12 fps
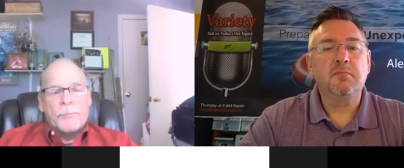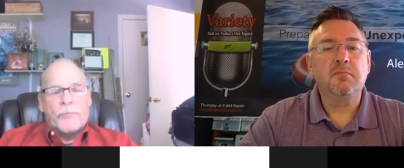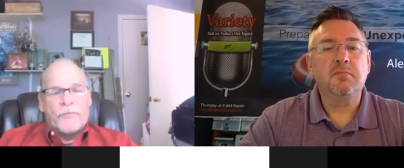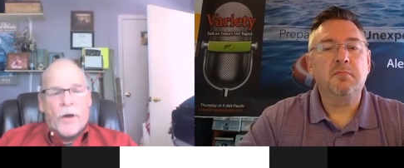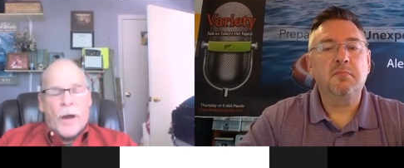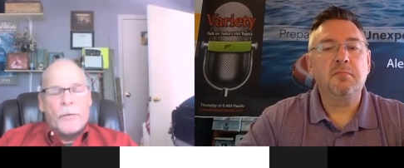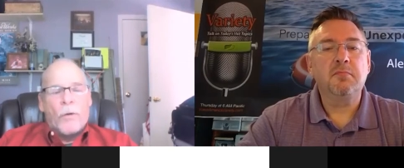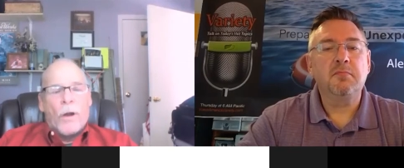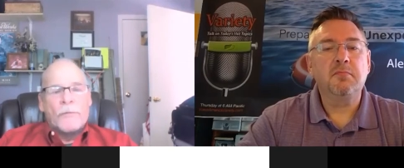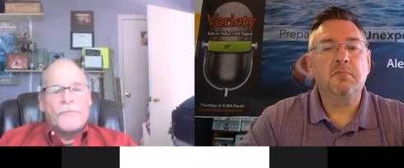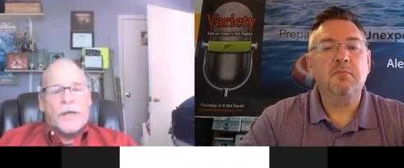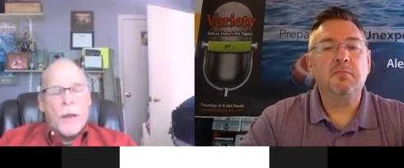Speaker 1: to provide
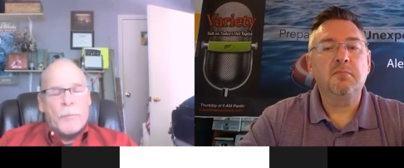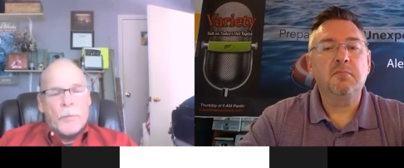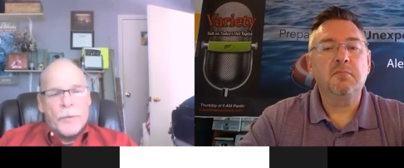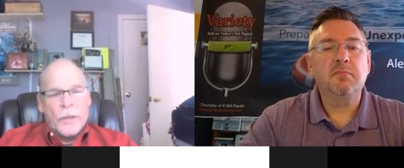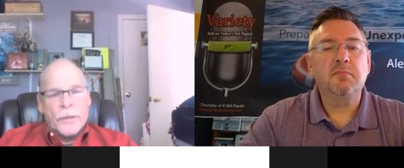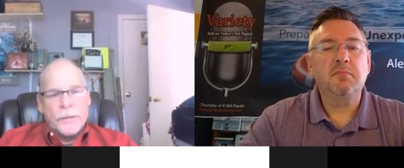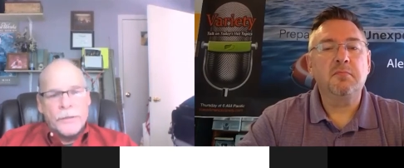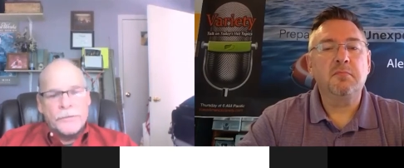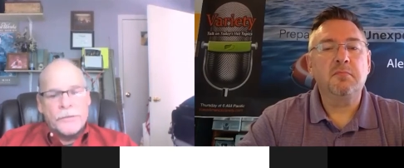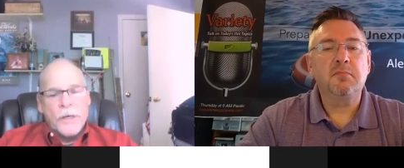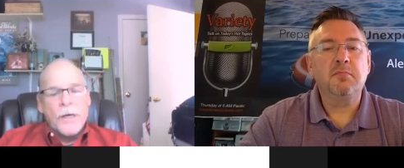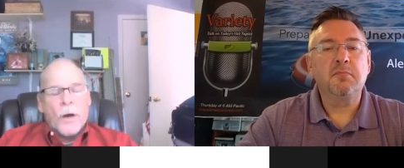all of the
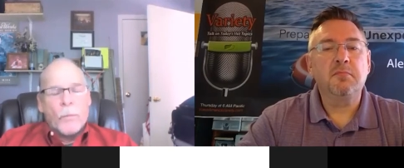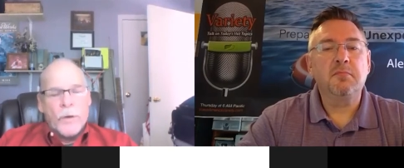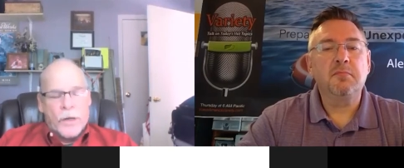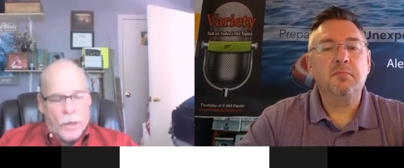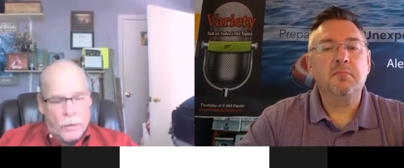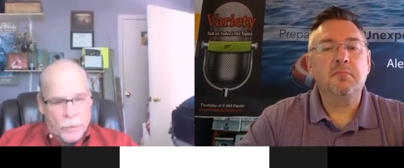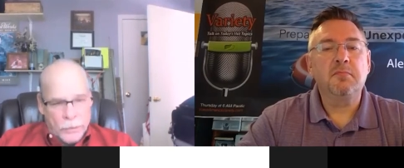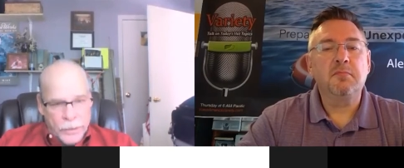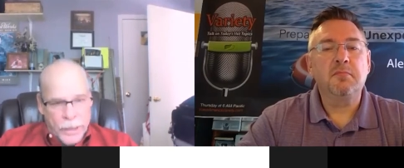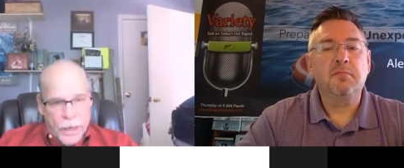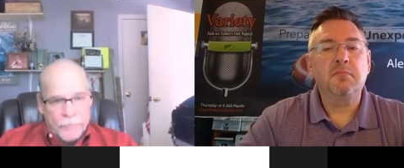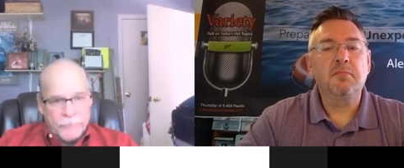capabilities we
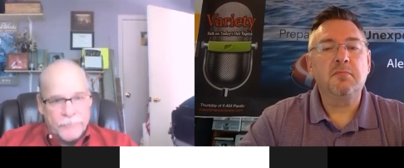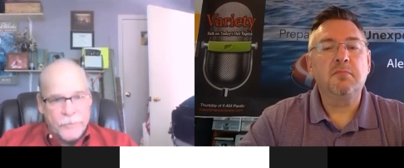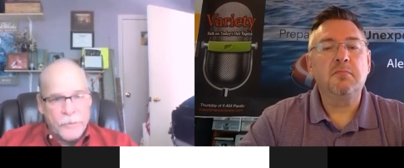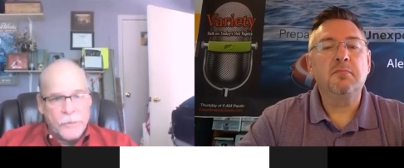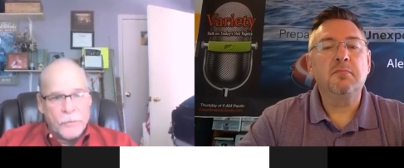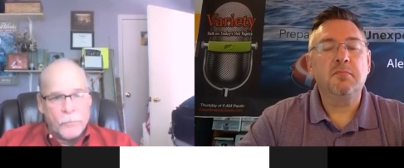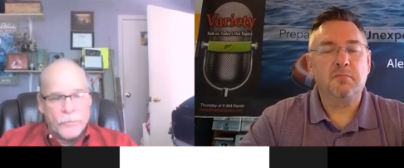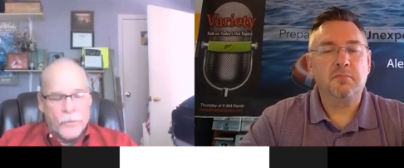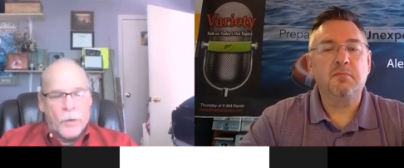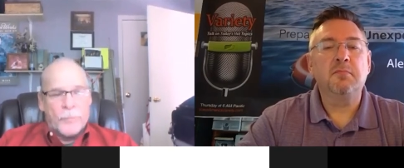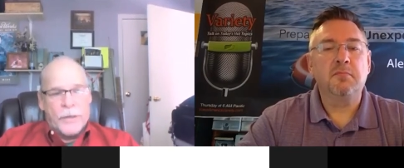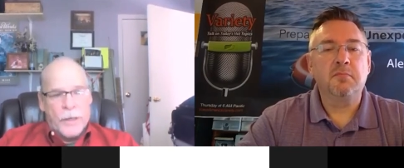currently have with
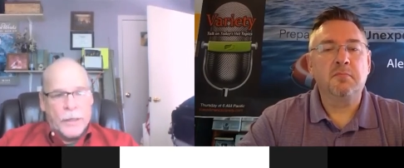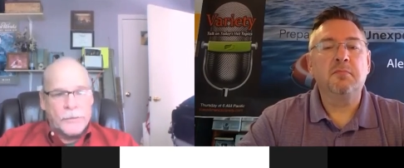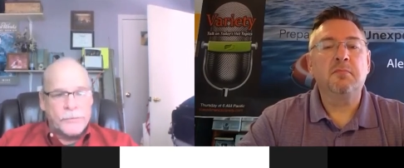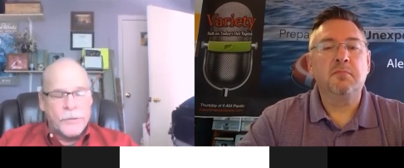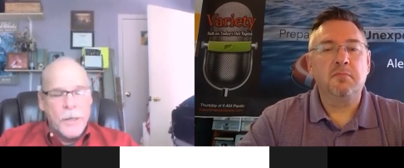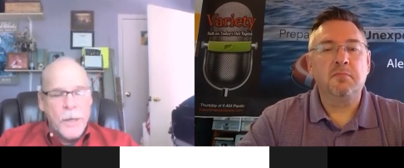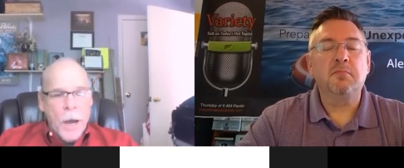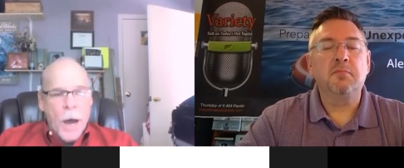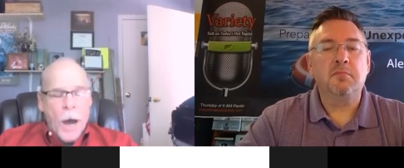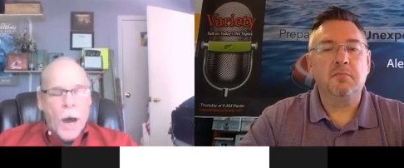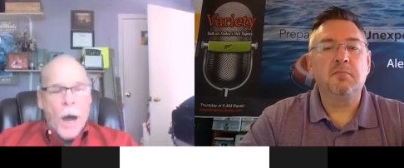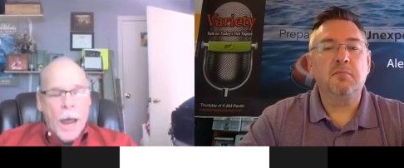RPX.
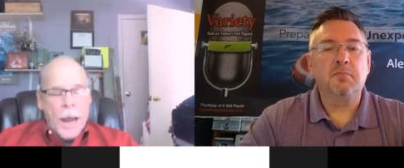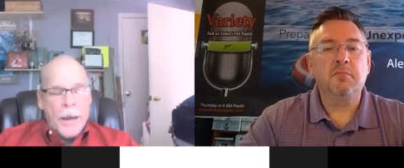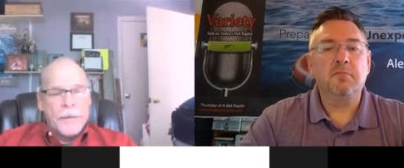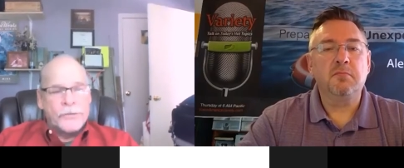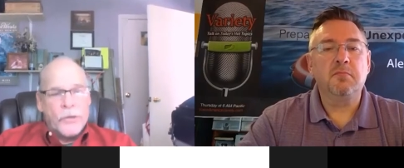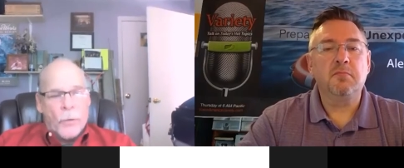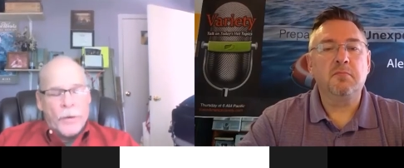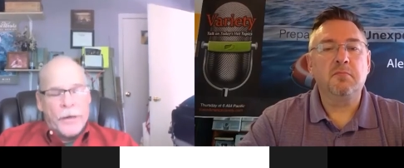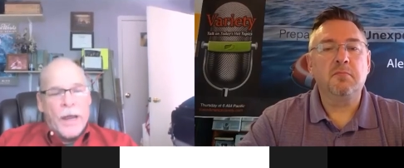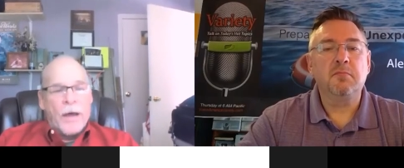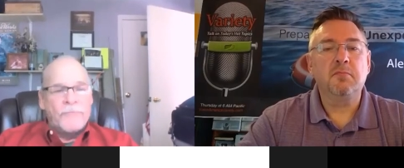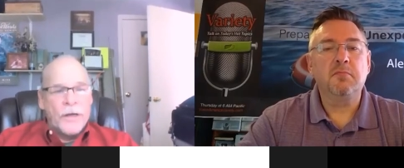Uh, and it's going
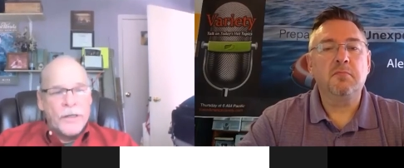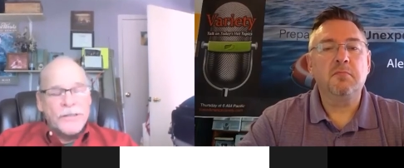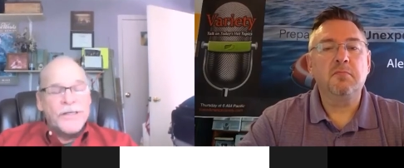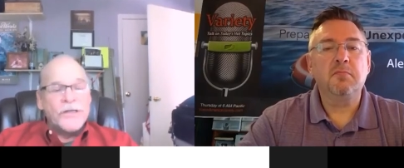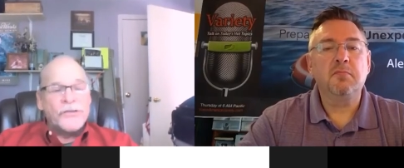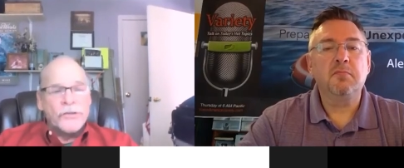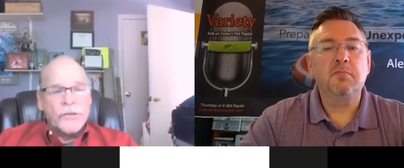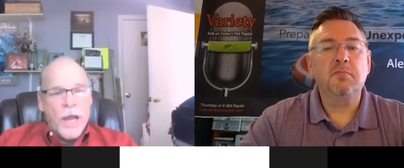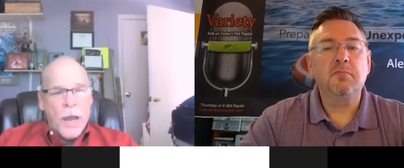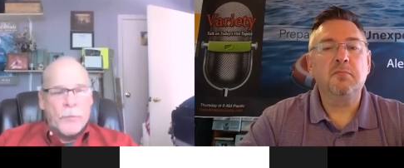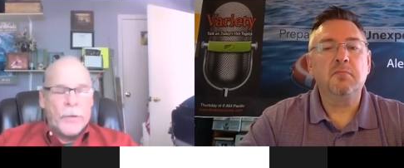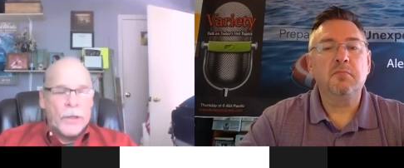to have then additional
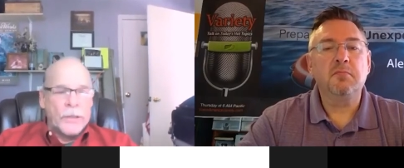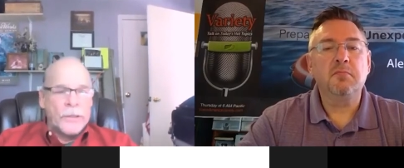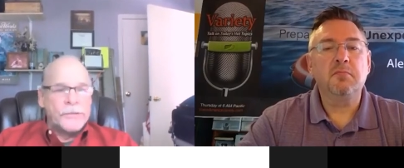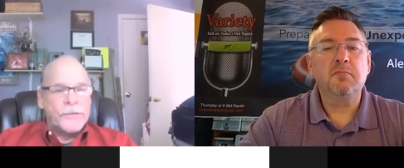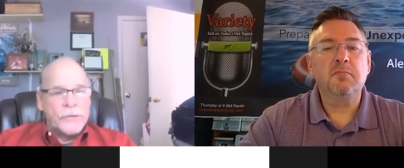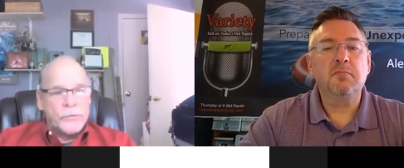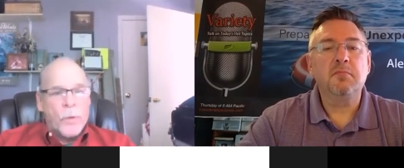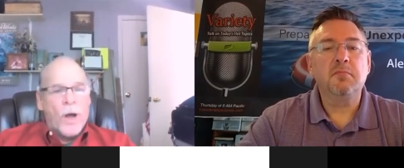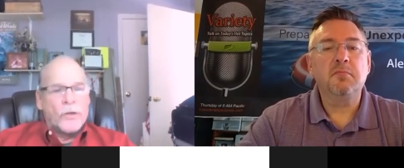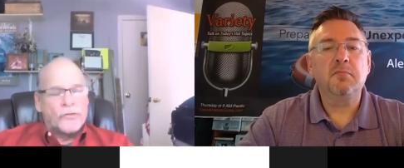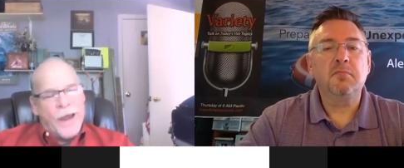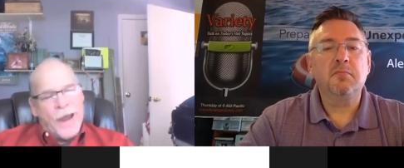capabilities as
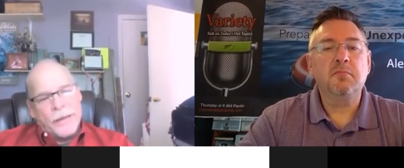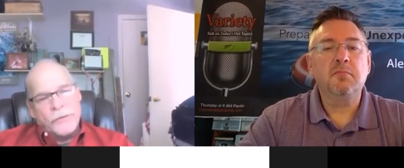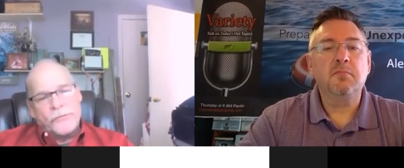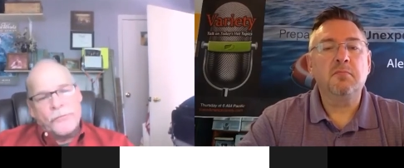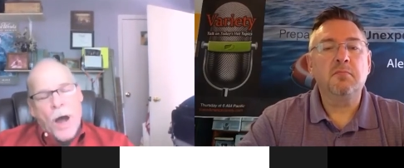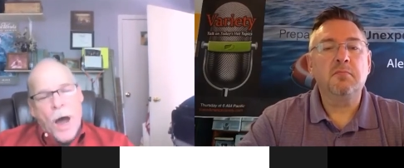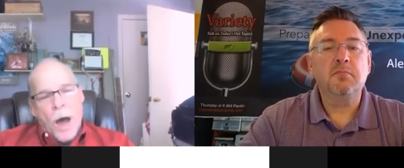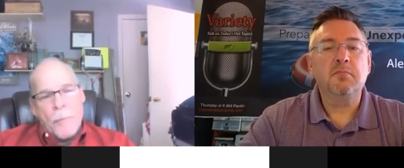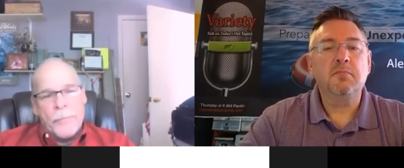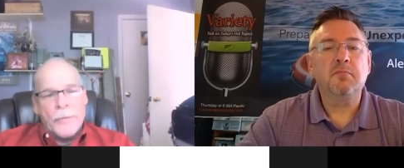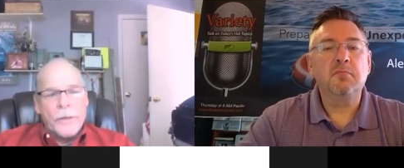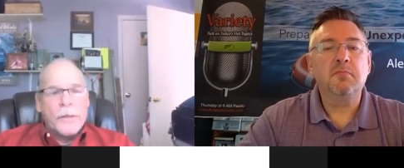well drag and
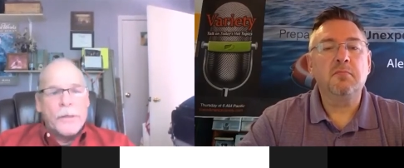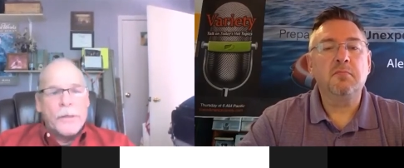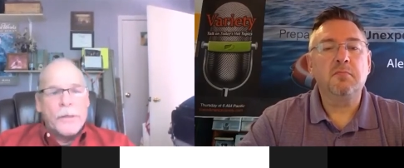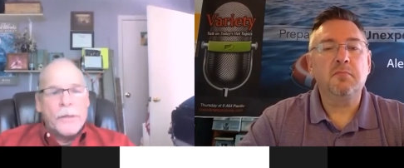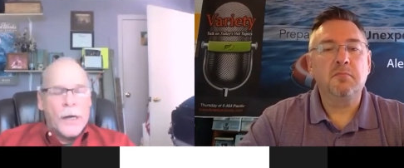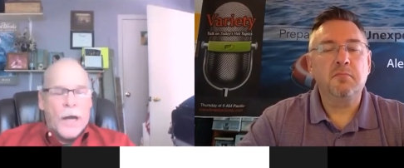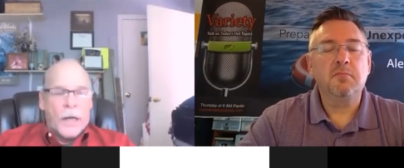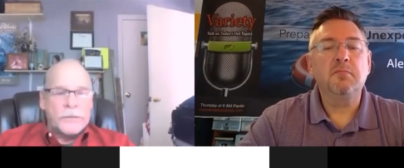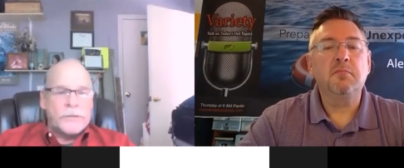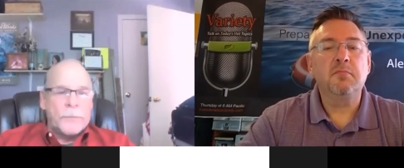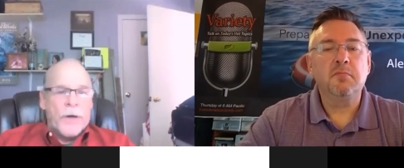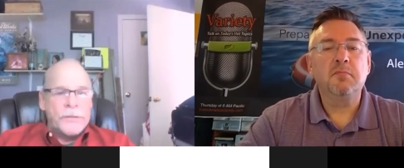drop, uh,
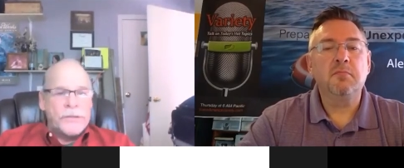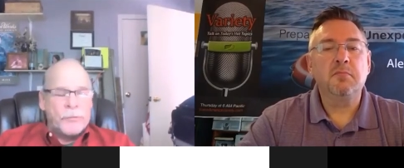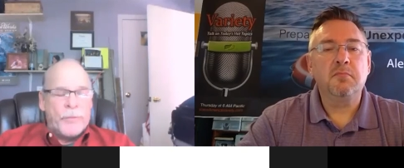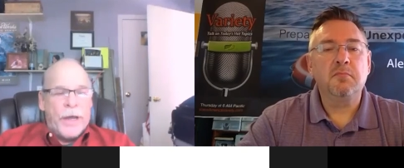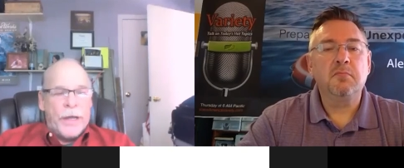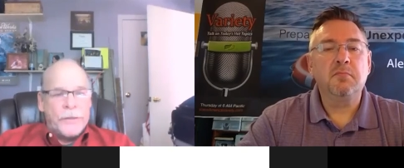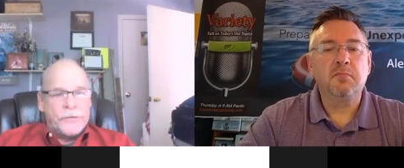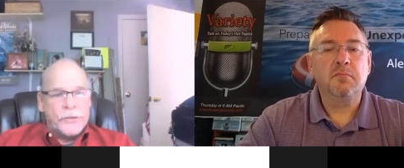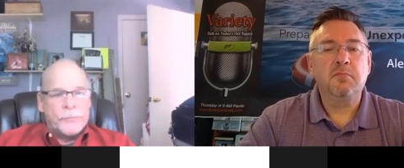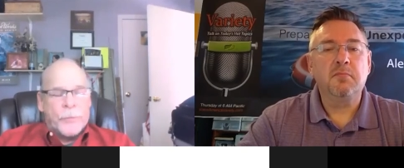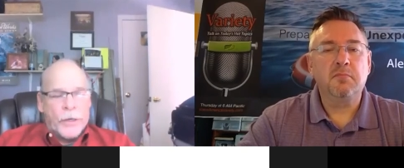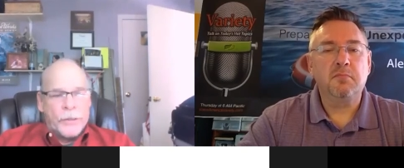customizing
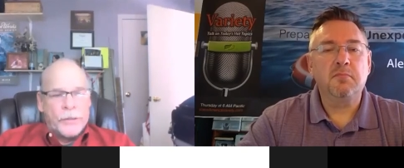pages for